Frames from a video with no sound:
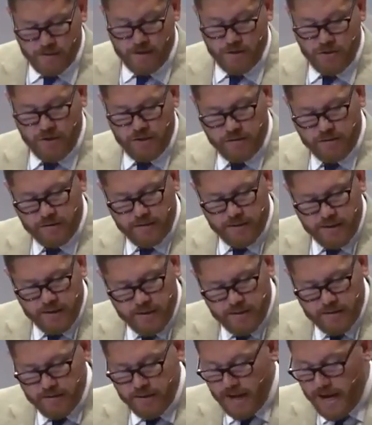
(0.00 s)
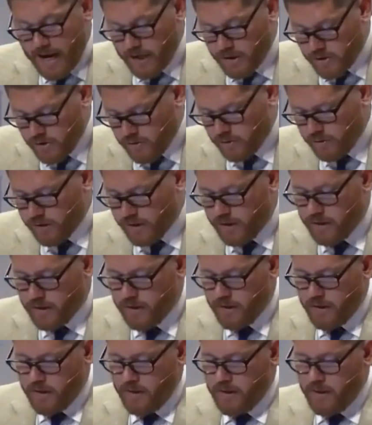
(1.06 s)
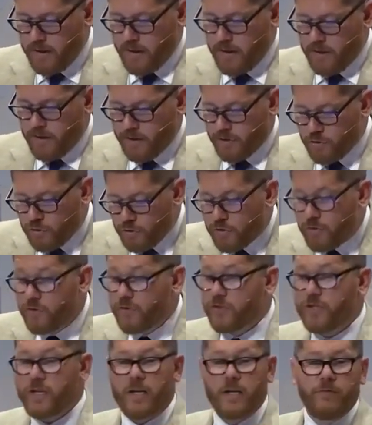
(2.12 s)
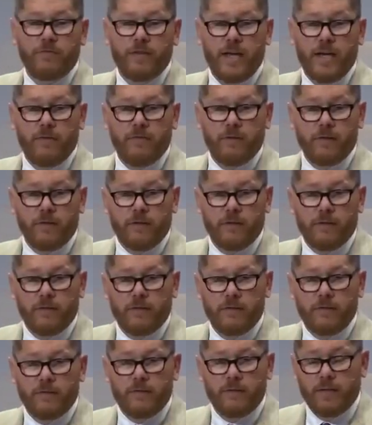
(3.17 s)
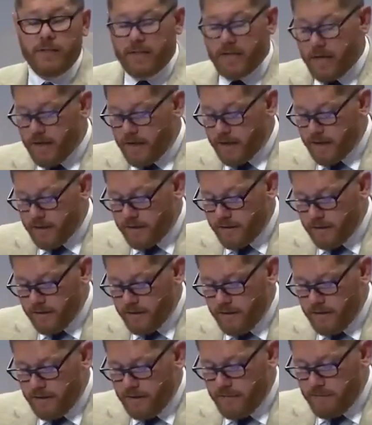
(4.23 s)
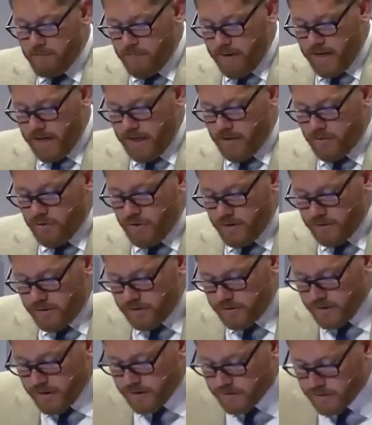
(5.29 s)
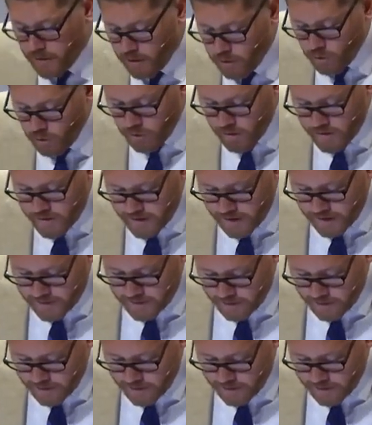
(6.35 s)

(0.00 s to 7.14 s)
that Jesus is actually the true son of David, the God man. Jesus says, The Lord said